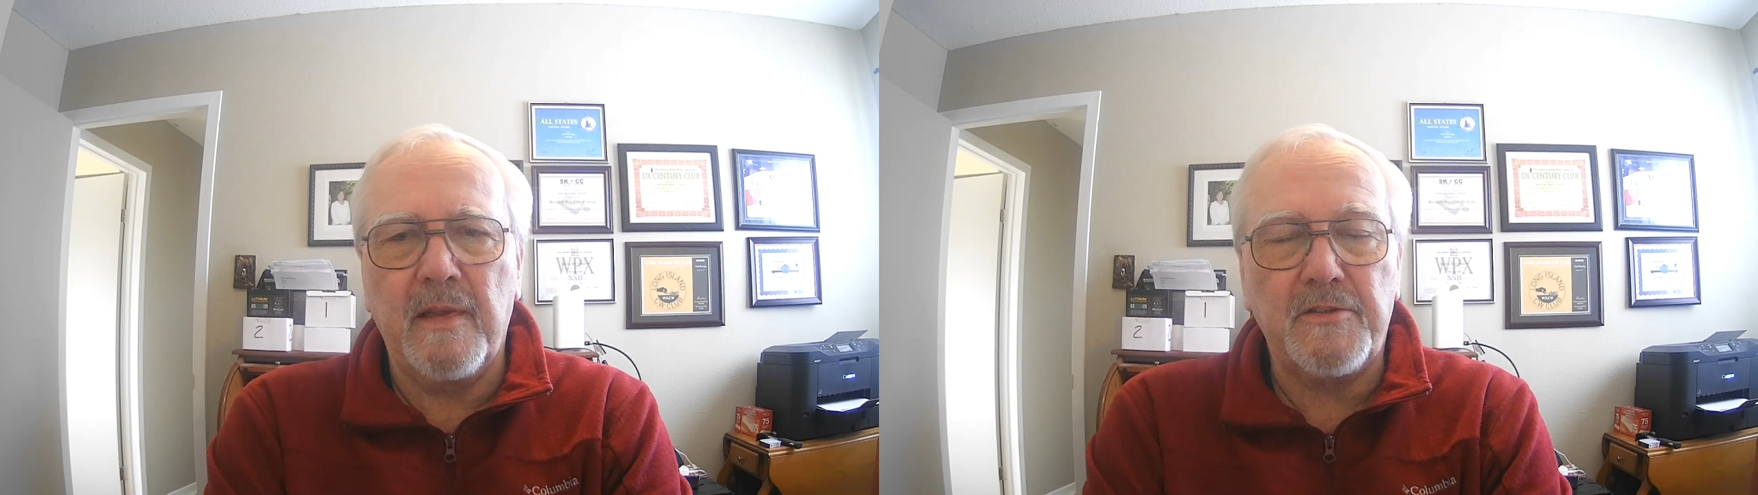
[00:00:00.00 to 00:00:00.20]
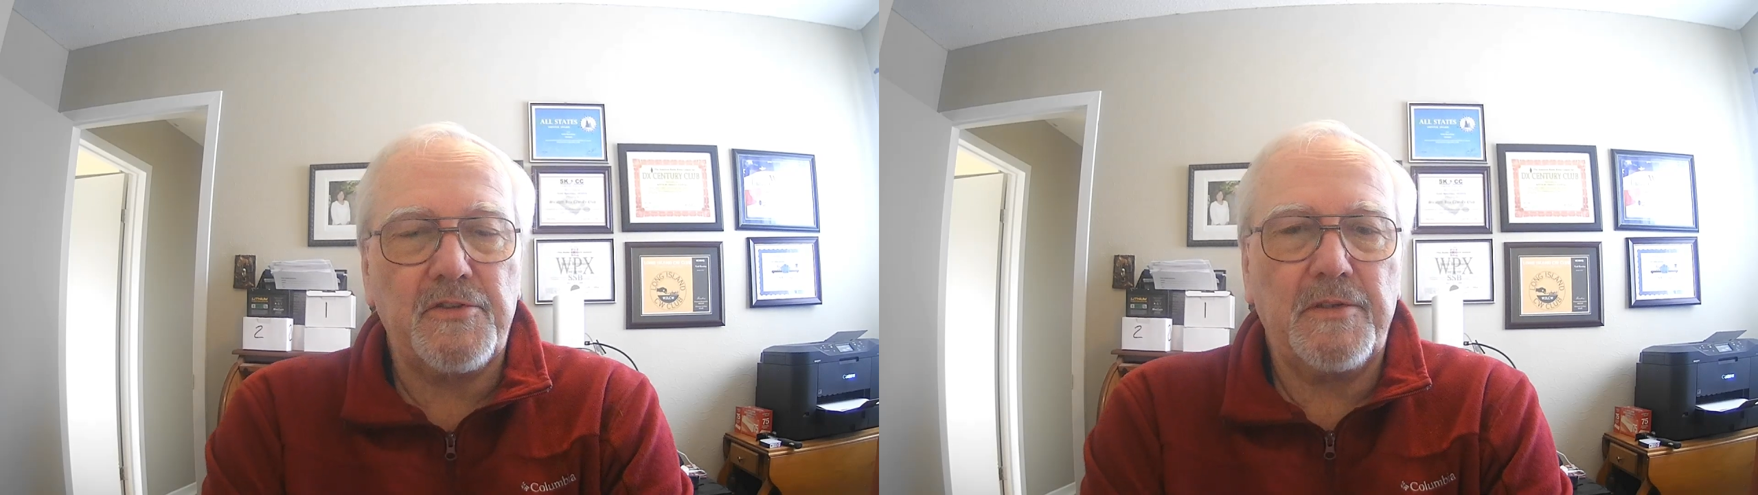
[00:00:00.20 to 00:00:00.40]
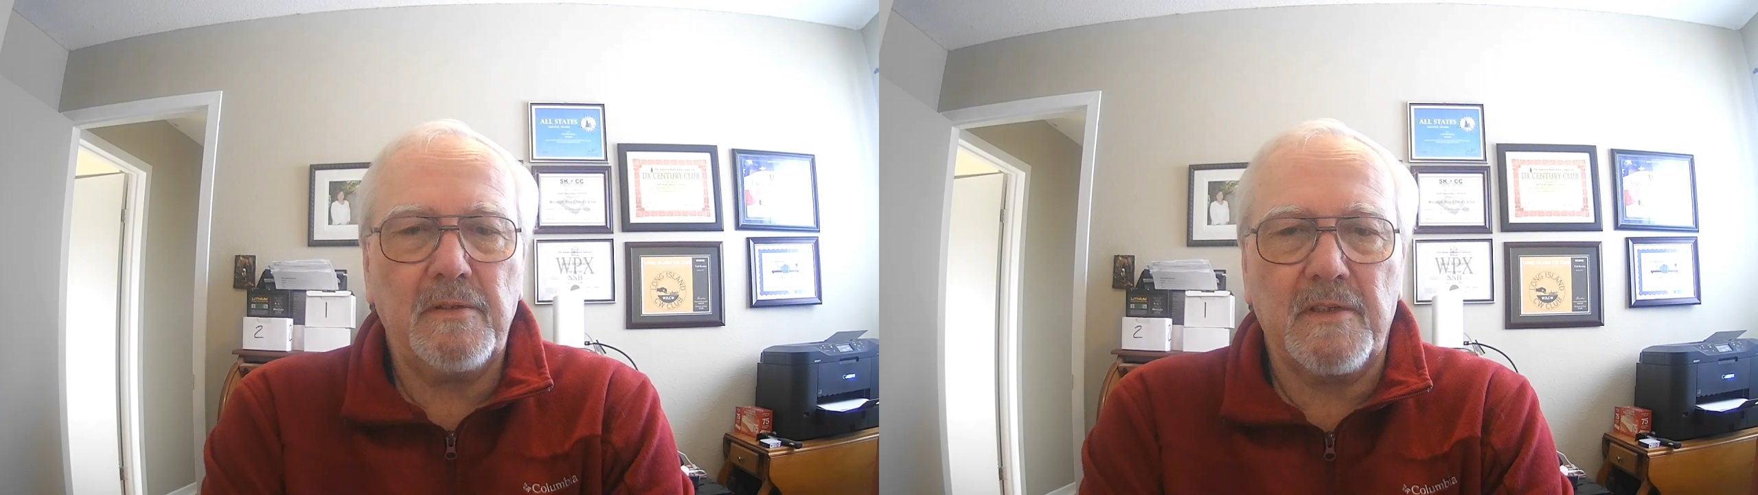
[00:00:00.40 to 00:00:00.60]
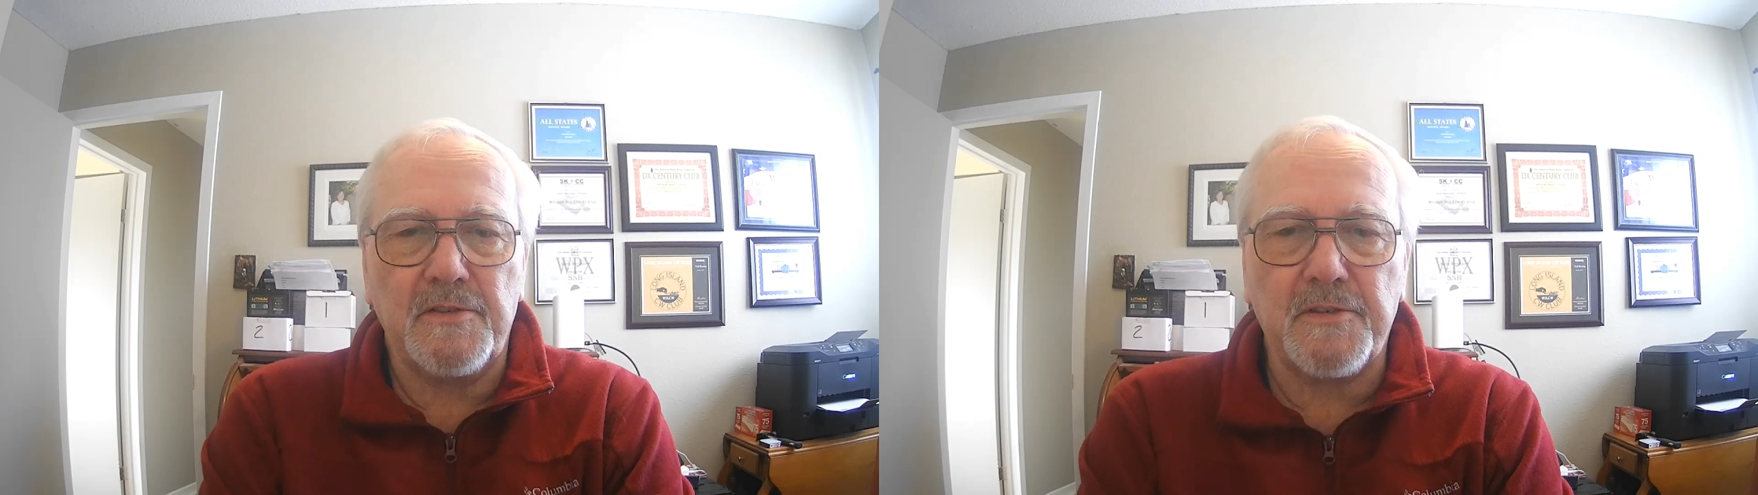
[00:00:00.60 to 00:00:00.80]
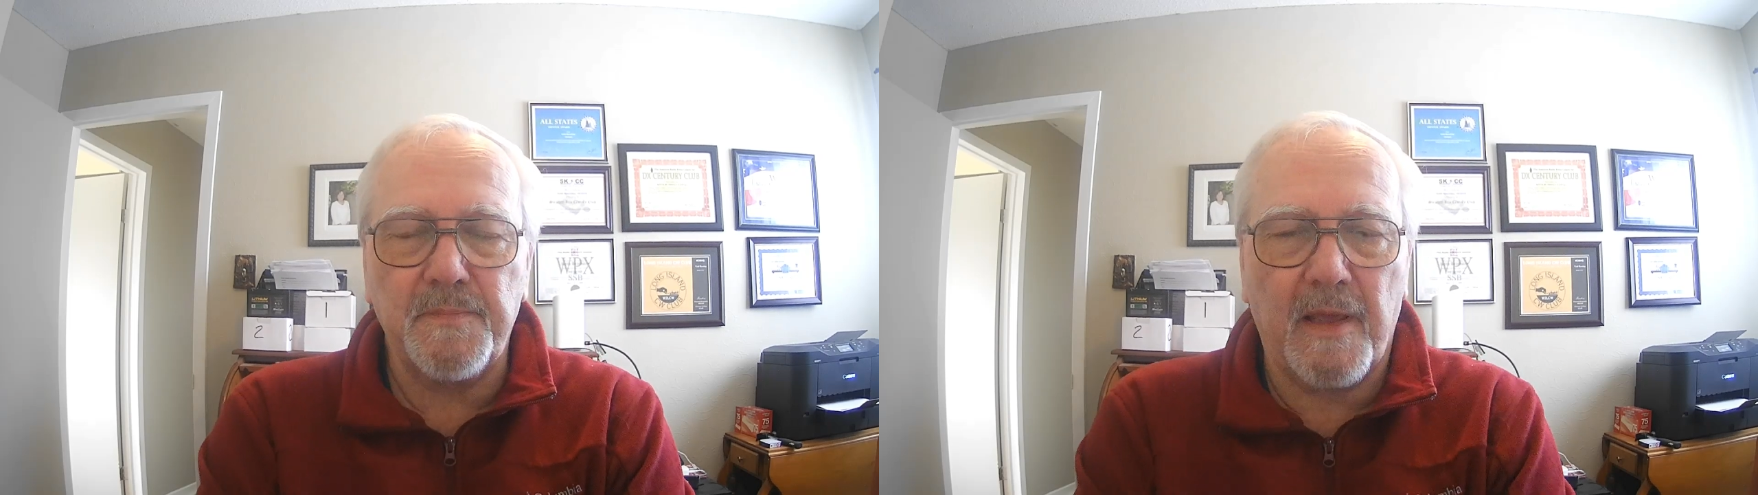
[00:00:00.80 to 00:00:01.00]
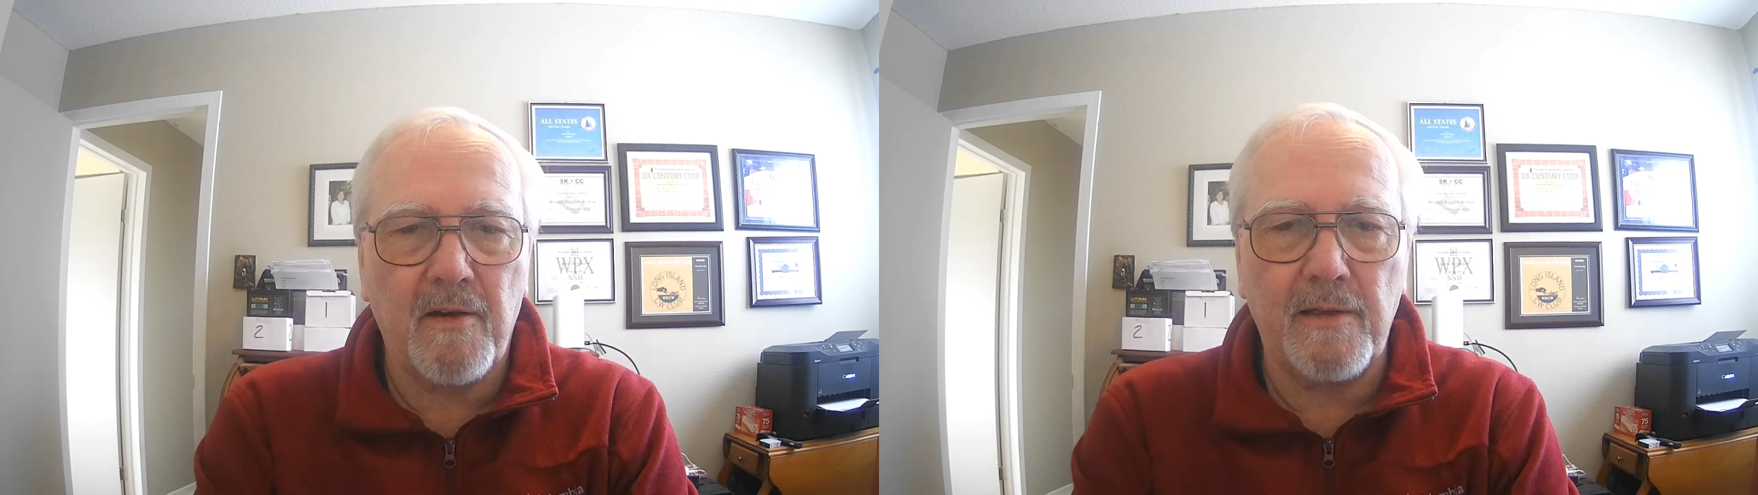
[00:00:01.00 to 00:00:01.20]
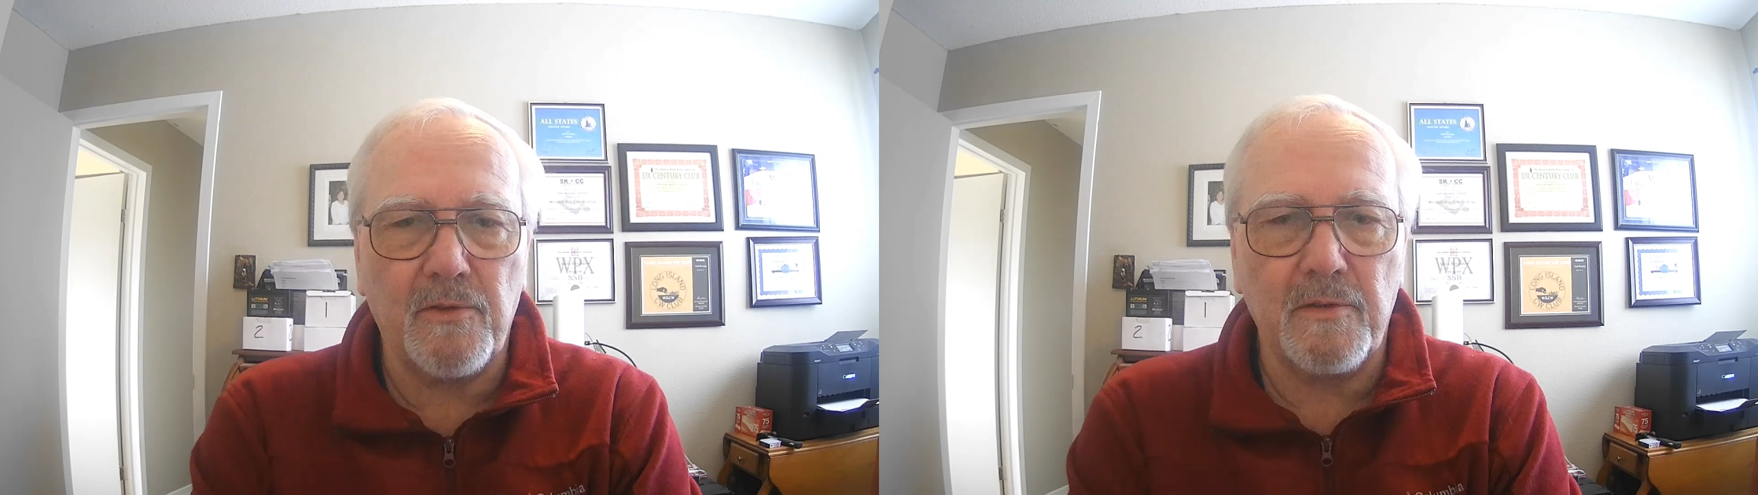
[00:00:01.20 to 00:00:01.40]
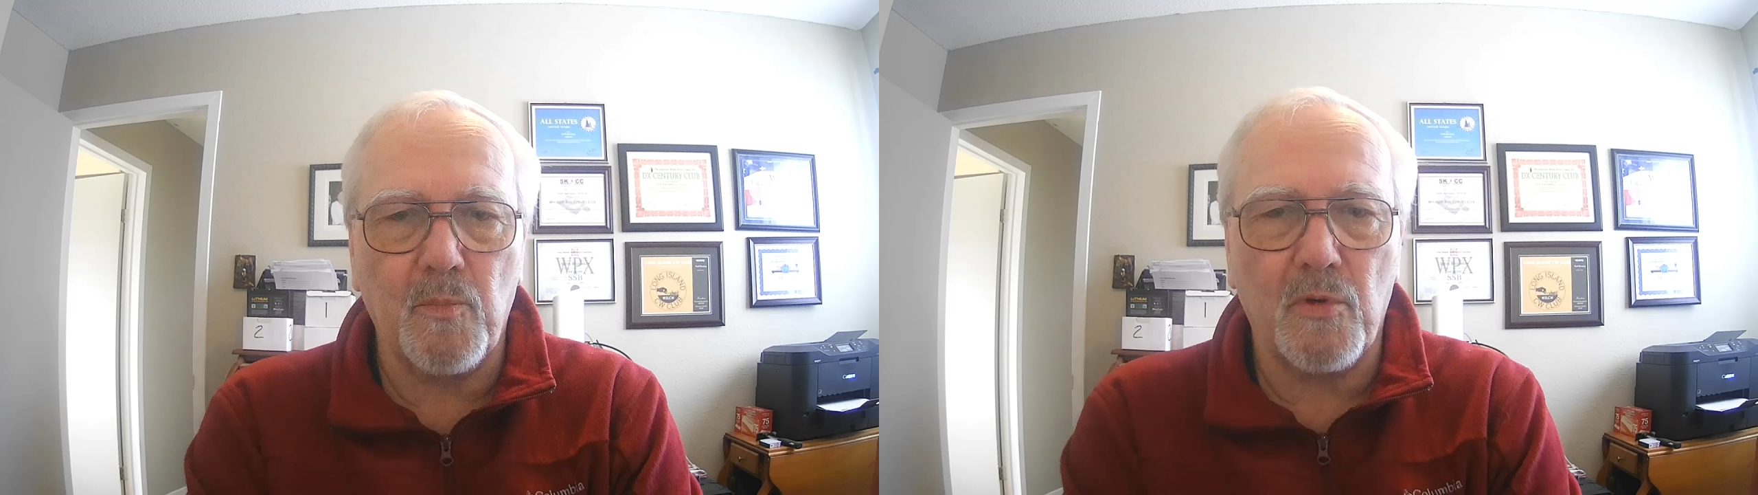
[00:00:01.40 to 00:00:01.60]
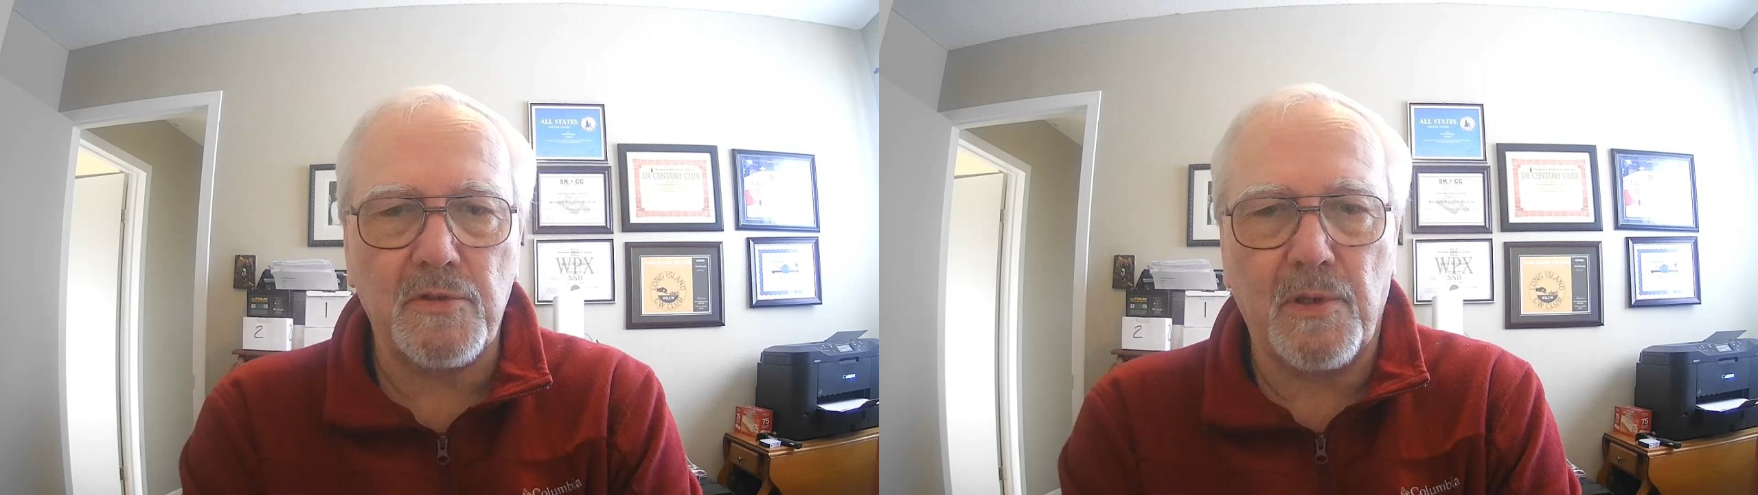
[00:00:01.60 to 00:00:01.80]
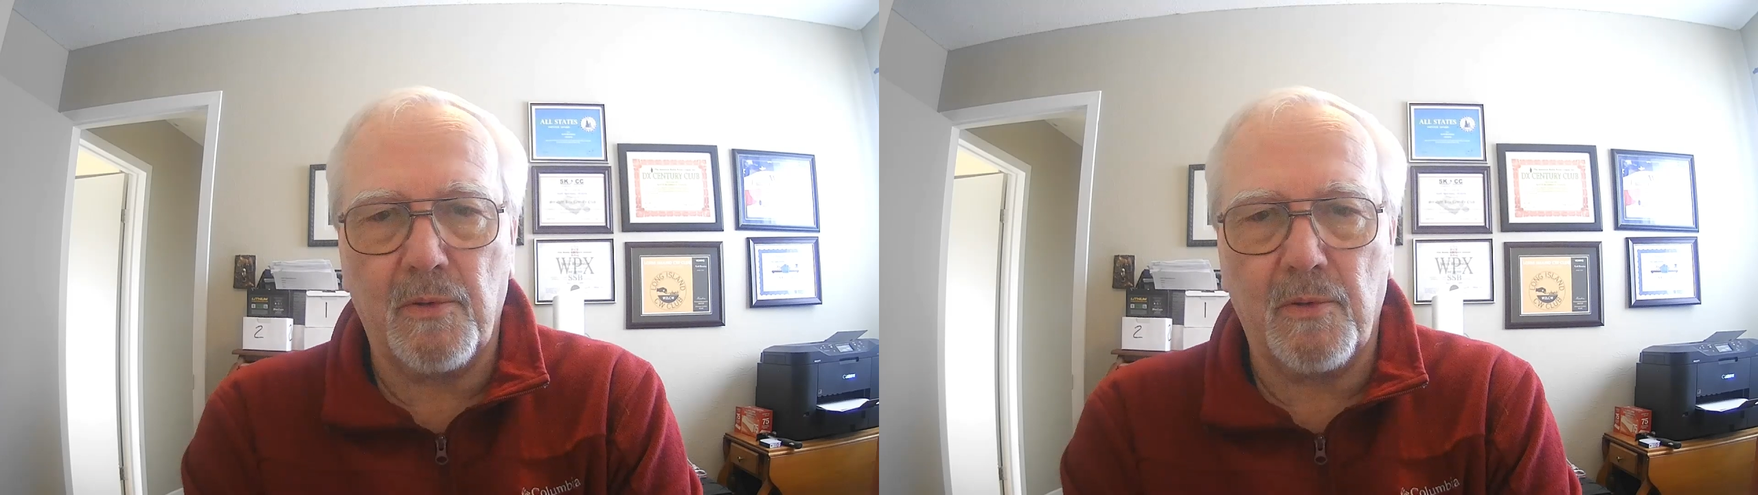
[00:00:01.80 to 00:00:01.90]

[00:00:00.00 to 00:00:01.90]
It still is. And I learned Morse